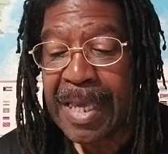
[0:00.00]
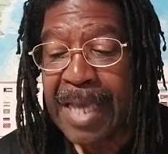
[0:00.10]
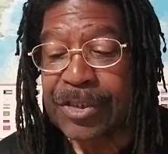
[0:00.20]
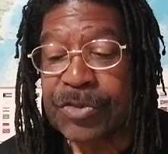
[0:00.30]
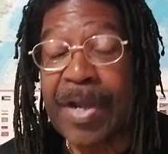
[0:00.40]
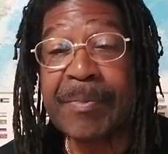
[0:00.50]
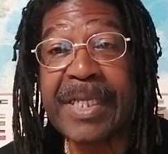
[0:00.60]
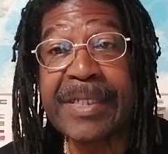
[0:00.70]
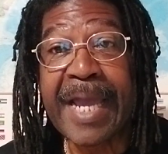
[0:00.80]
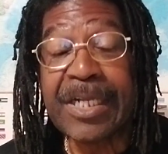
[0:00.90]

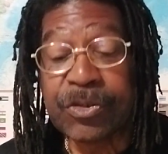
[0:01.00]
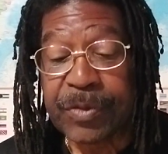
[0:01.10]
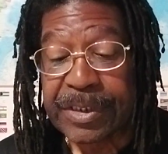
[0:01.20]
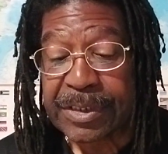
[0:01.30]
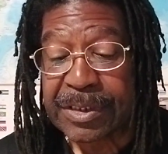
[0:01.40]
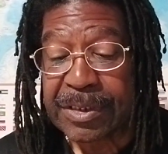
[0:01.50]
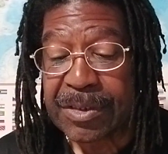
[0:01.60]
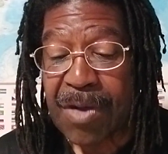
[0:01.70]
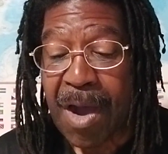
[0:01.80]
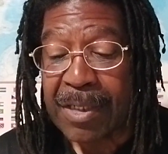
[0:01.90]
Extremely dangerous.
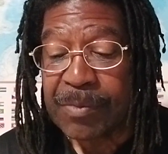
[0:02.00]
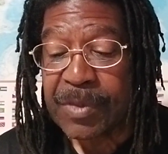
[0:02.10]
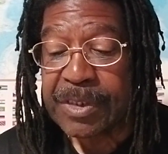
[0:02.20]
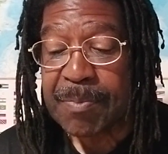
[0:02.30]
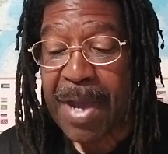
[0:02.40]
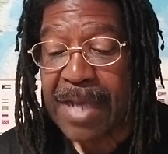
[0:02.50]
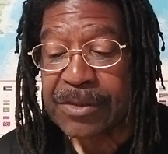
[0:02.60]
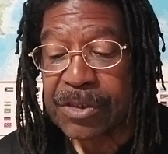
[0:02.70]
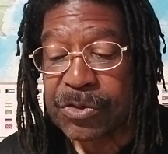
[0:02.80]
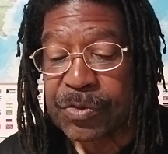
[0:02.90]
Garland
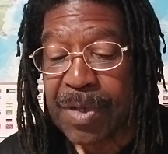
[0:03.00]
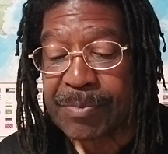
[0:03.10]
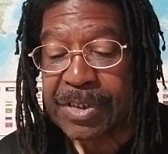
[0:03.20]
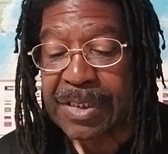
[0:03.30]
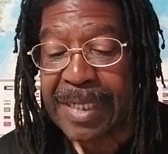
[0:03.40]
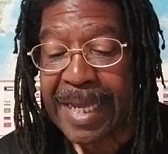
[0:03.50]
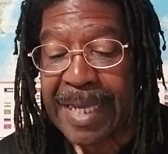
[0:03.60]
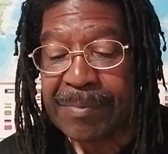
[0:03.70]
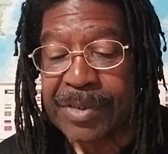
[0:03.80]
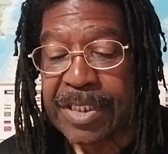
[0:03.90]
responds to Trump's
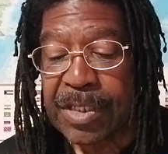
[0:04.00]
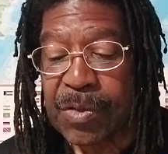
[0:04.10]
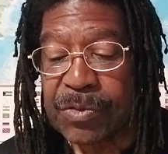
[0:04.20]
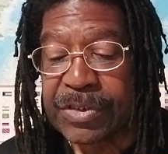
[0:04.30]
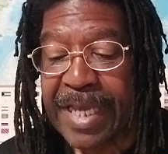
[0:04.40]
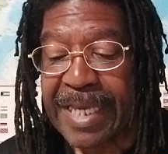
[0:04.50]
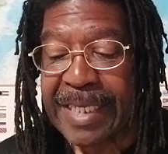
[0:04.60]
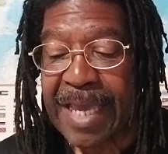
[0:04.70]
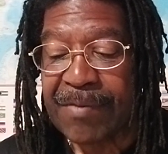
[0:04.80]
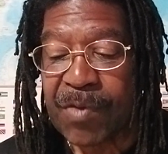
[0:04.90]
claim DOJ
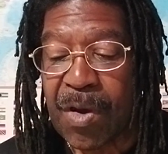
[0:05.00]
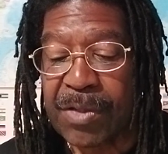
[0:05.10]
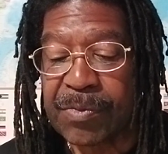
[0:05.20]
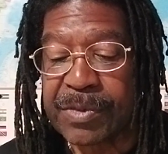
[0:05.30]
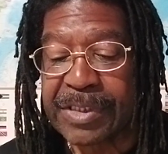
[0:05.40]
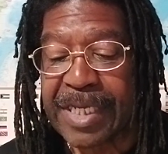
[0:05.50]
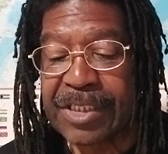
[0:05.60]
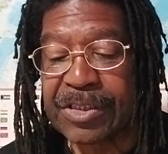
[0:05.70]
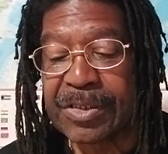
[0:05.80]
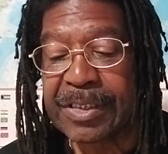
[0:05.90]
gave
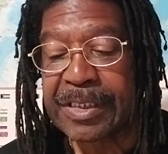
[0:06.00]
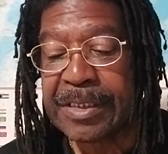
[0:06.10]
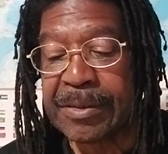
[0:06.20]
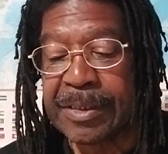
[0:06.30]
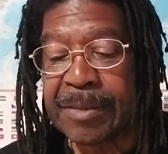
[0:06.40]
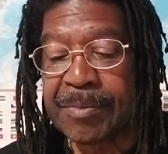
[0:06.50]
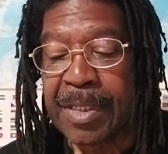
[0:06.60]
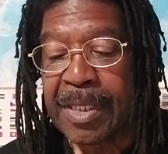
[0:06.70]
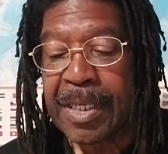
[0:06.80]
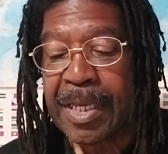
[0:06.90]
authorization to kill him
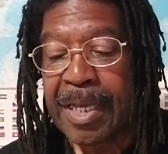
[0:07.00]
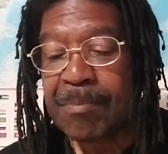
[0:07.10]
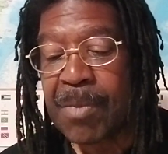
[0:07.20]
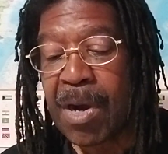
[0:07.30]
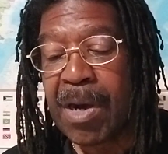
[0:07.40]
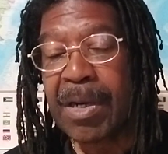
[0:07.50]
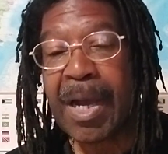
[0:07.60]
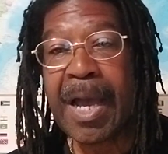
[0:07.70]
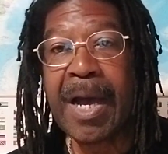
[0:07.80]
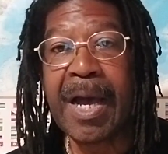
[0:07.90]
in
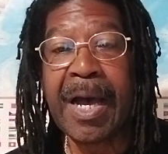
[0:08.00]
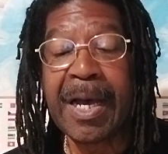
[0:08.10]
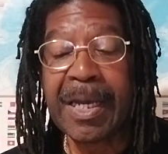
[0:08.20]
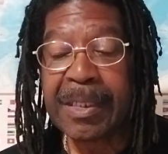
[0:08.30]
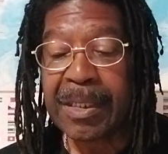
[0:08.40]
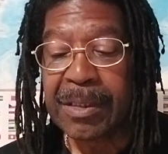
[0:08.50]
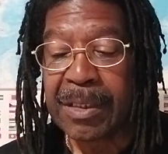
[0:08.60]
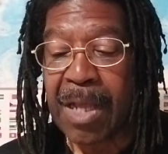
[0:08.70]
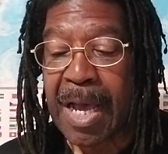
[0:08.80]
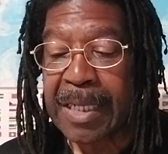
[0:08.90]

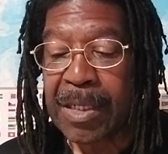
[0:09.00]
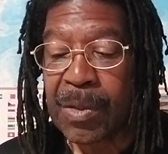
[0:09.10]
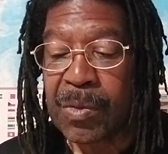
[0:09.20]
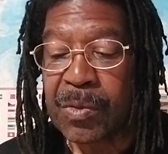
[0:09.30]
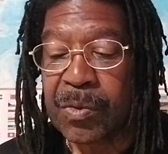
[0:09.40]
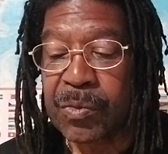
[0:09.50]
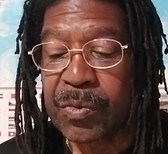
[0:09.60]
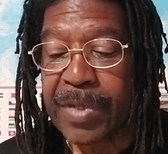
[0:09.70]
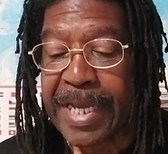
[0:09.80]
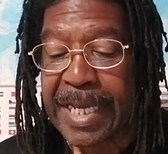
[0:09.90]
Mar-a-Lago
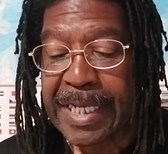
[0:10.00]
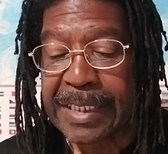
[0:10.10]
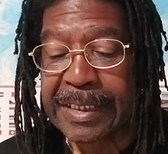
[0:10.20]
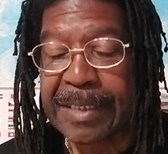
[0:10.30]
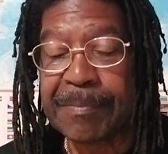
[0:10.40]
raid.